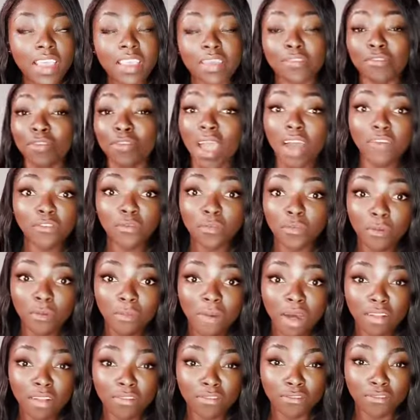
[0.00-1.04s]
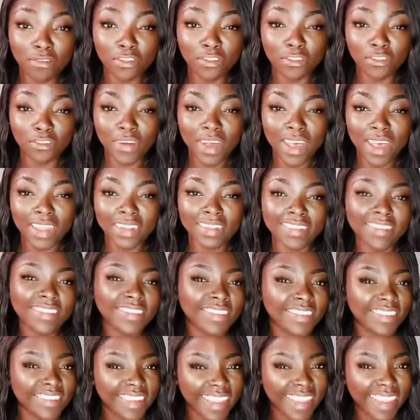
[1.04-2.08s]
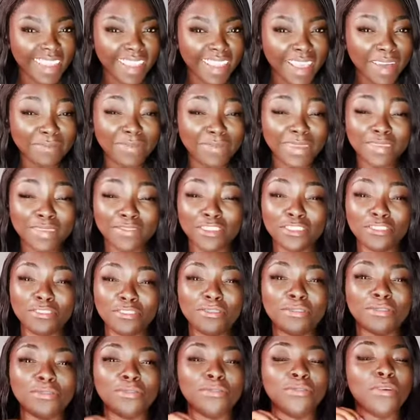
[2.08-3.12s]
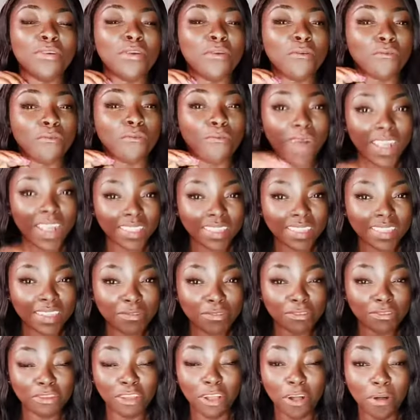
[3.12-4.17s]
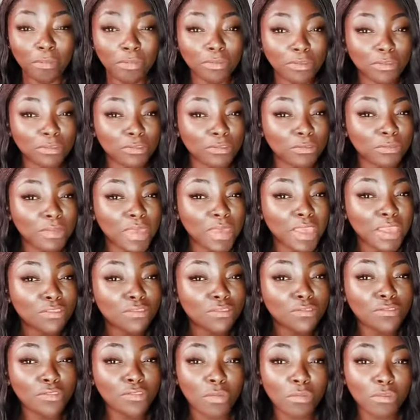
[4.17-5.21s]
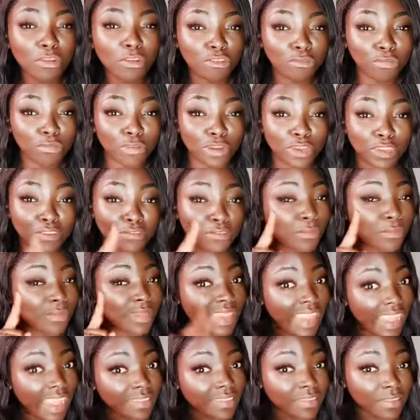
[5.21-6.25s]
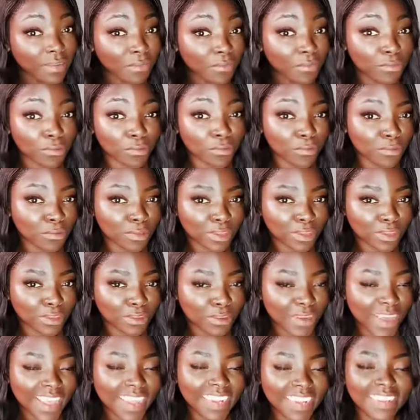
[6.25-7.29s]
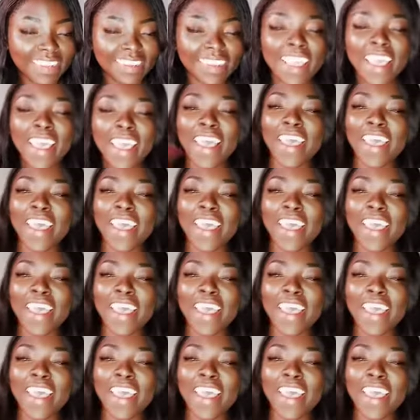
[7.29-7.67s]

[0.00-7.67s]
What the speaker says: If you have a mobile phone in your hand, today I'm giving you one thing which will help you to make so much money from that simple tool in your hand.